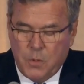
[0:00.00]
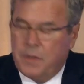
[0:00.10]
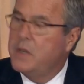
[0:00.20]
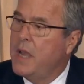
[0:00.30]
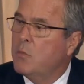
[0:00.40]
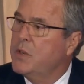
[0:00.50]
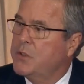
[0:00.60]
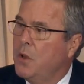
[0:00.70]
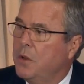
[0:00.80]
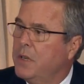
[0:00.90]
with the net
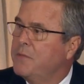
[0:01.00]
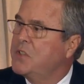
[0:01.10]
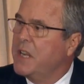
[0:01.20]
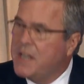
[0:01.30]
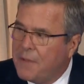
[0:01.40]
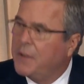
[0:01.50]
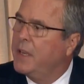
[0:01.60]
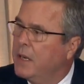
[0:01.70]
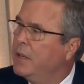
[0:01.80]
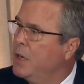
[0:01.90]
result of
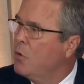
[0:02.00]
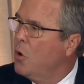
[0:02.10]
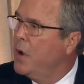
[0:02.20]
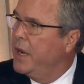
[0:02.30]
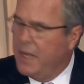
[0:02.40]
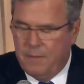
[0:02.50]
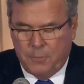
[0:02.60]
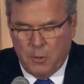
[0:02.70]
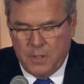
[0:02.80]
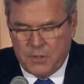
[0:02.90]
significantly growing
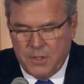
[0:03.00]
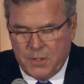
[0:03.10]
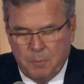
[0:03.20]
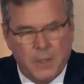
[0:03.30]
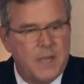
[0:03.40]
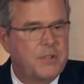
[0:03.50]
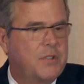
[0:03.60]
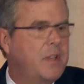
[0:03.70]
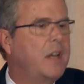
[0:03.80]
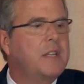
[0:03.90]
influences in
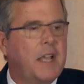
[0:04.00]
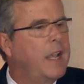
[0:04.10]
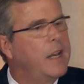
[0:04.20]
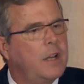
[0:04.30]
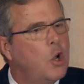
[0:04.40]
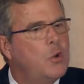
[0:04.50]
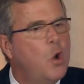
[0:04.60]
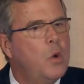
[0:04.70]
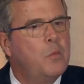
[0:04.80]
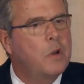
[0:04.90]
places that a decade ago
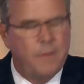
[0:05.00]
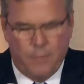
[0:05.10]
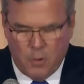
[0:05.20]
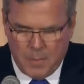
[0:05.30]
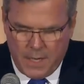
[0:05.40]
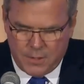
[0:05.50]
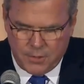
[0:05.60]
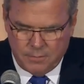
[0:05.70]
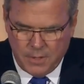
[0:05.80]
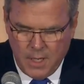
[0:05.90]
no one would have ever imagined.